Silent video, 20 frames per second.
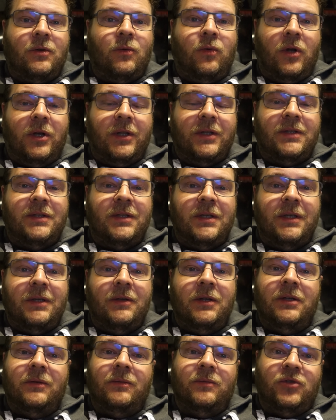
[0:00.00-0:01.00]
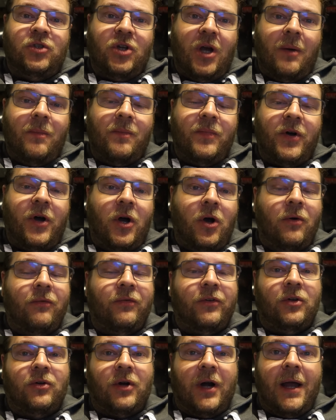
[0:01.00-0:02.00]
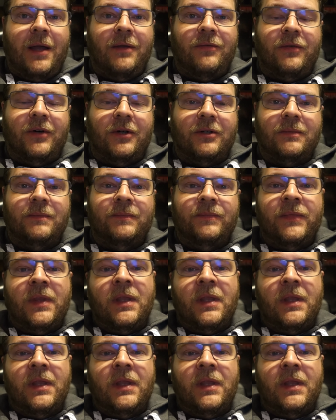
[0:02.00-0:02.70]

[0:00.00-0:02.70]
quality jump over your iPhone.